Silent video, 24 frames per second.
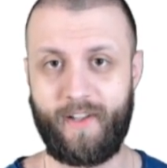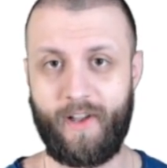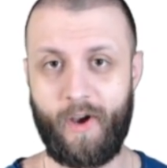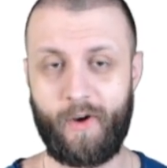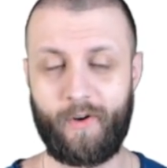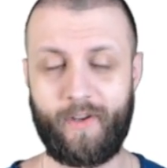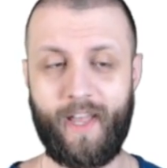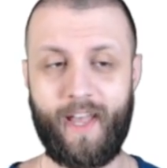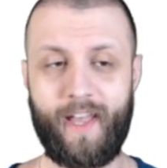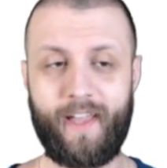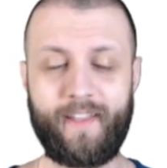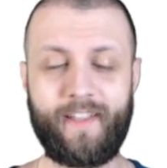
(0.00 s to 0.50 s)

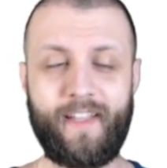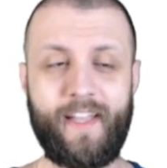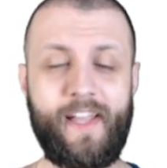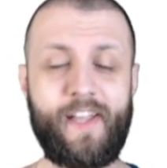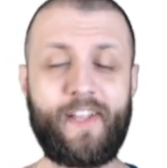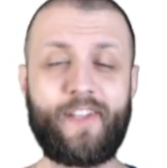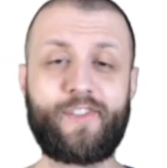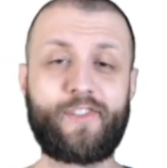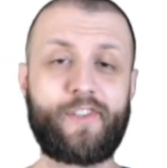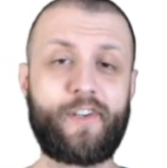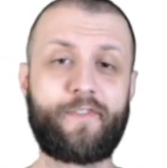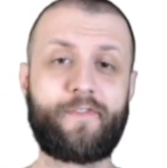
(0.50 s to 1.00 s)
Okay,
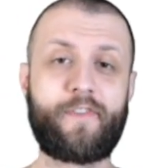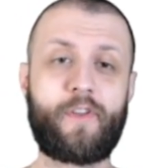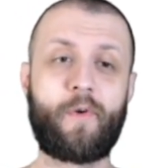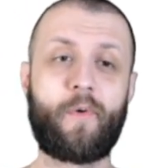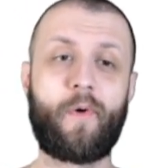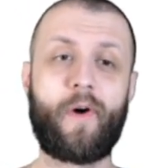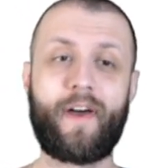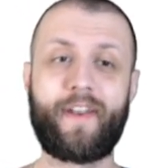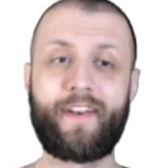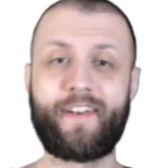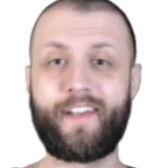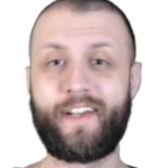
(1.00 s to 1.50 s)
so if you
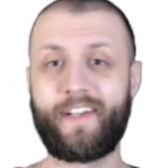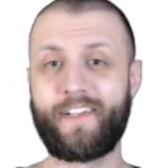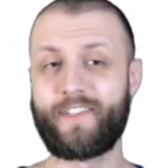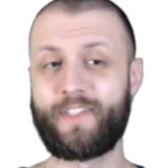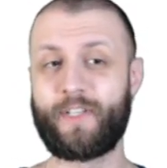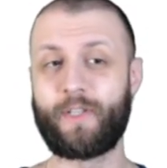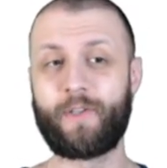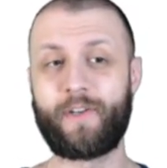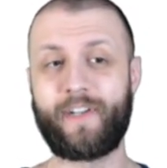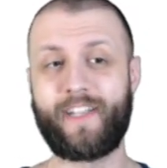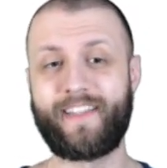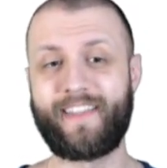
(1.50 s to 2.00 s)
want
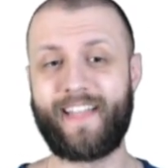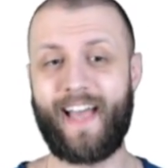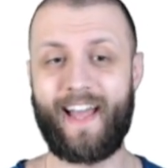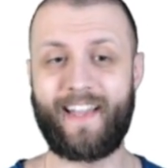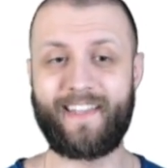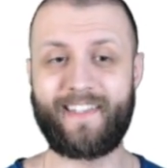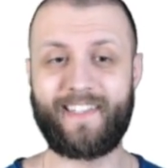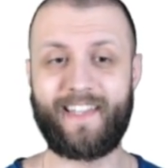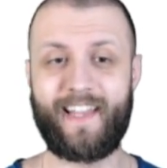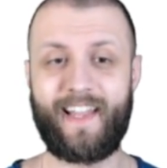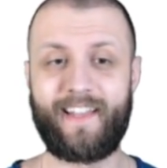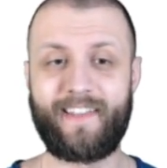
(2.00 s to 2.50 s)
to look in that
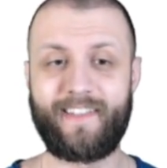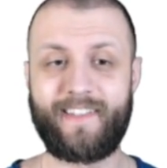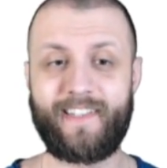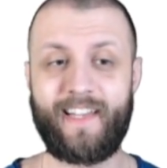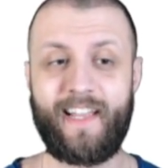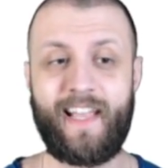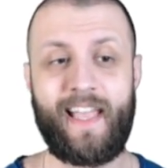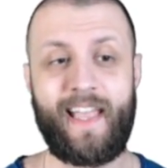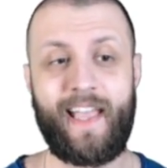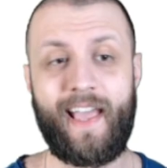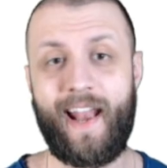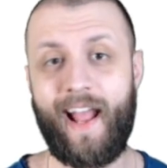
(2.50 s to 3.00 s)
sense,
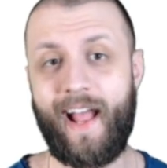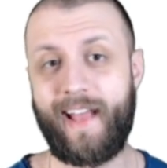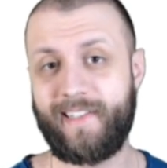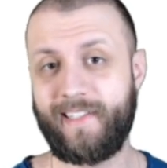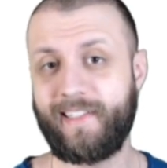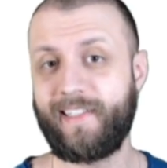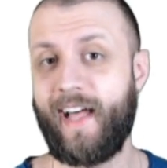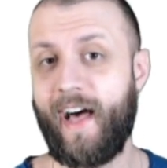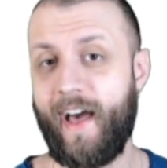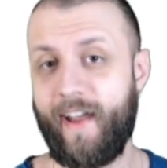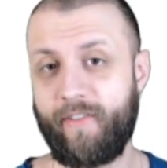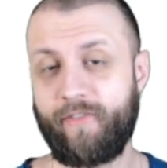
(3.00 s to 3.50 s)
it has a
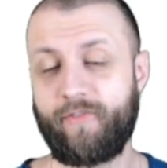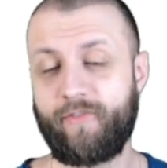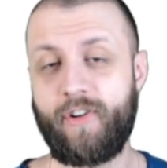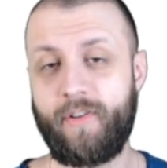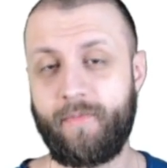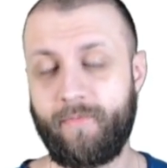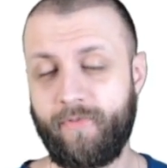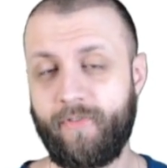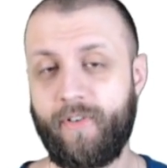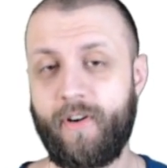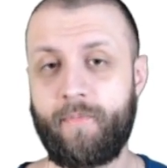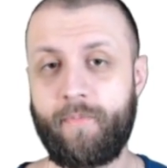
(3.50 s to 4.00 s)
lot of
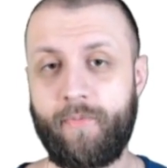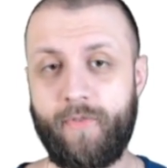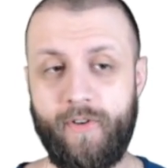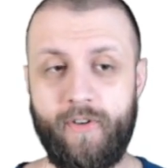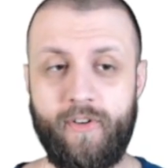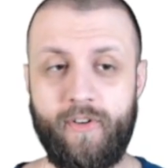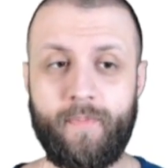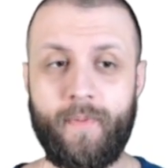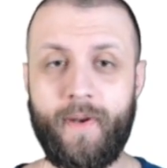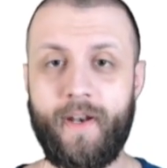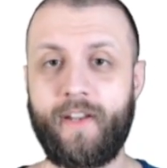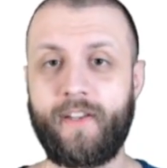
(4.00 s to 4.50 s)
room for
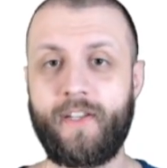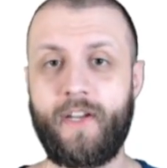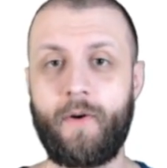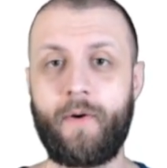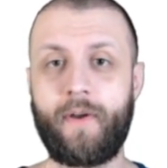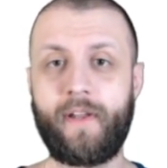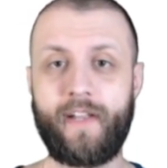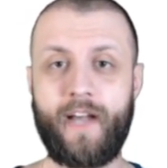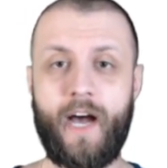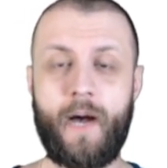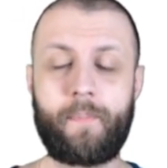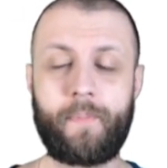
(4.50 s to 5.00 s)
improvement and
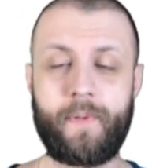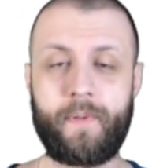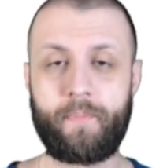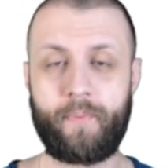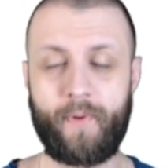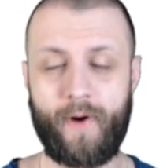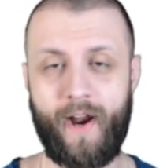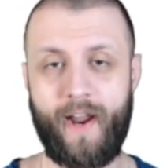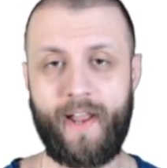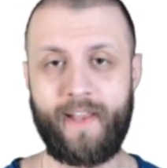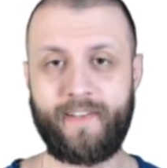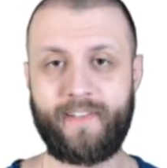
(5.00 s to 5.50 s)
going up in
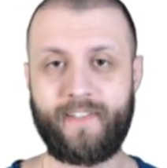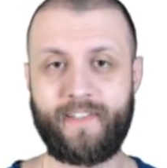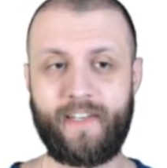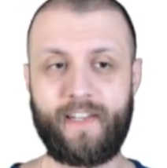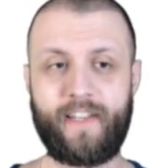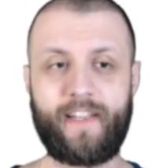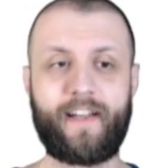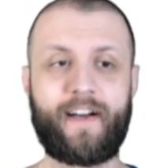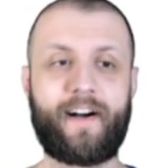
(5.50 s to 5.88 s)
price.